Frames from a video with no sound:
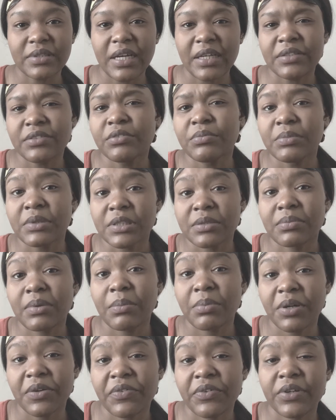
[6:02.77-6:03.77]
I do miss my
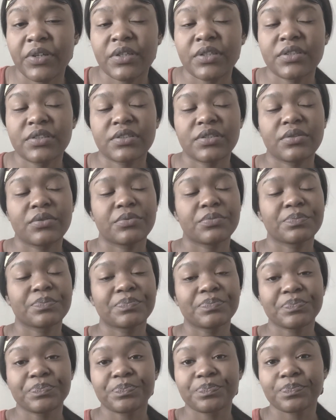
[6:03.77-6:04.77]
boyfriend. So
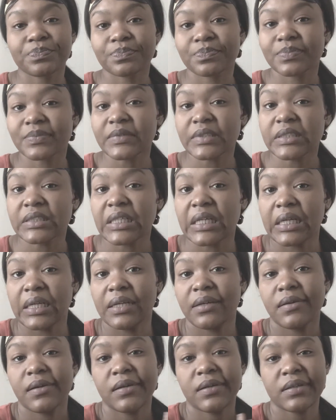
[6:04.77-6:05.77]

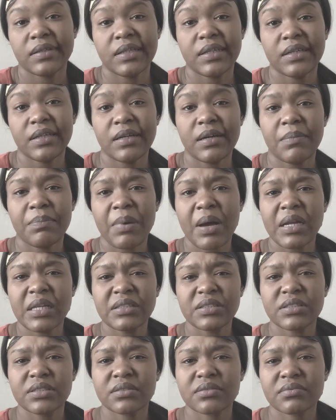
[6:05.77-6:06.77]
yeah, I'm probably
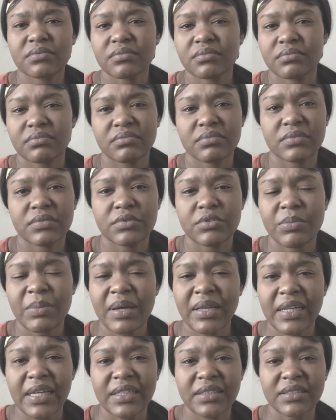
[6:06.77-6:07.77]
just do my
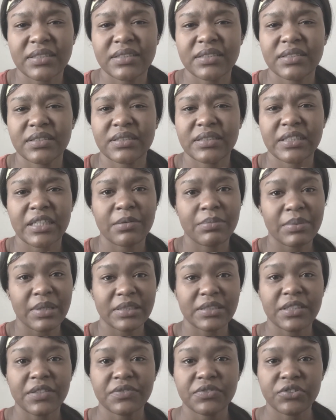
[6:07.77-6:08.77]
lashes, get
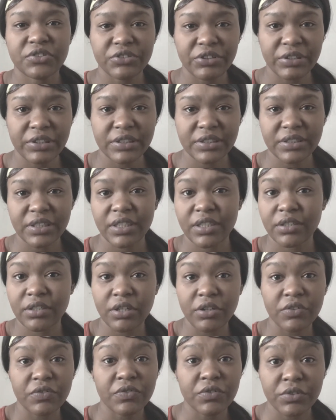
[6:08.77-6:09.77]
myself dressed and
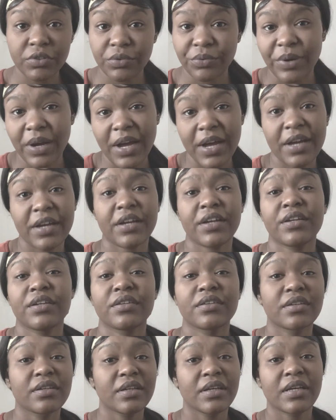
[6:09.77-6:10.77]
go for a ride.
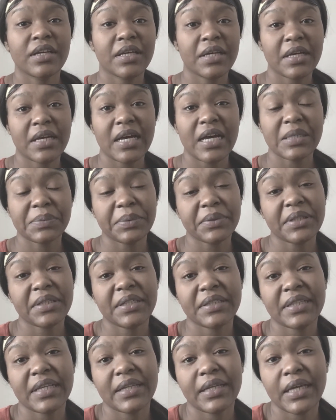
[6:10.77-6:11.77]
I thought I
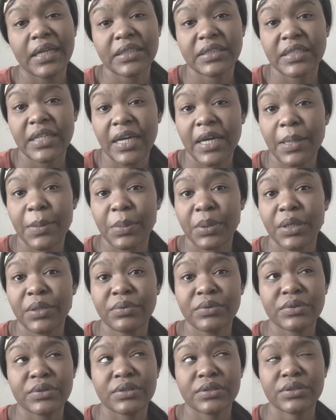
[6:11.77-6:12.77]
did that last night, but it
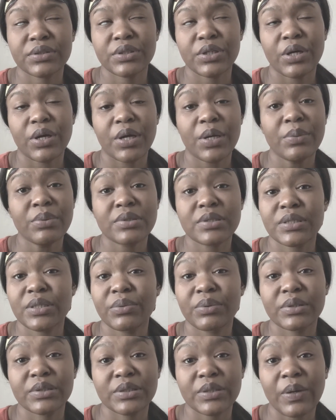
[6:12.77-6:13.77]
was, y'all, it was
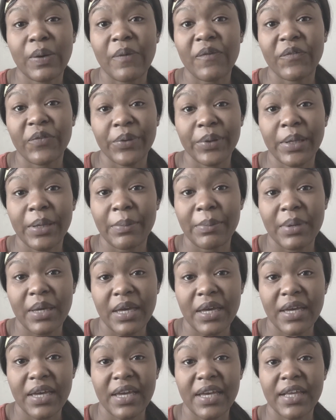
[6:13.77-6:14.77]
snowing so freaking
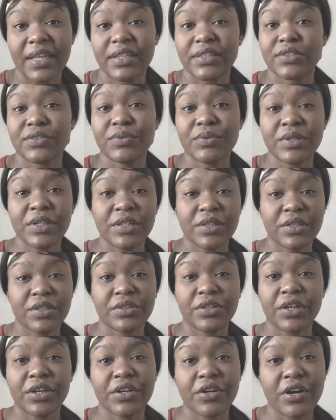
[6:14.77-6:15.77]
bad. And 20 to
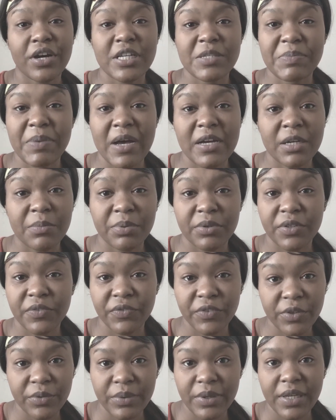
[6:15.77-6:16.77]
30 cars piled up on the
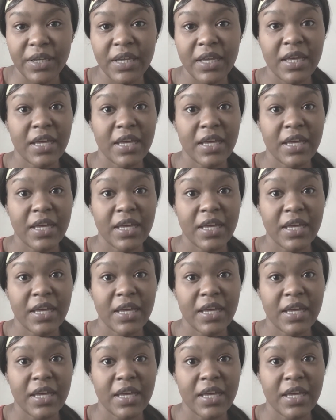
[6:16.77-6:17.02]
freeway.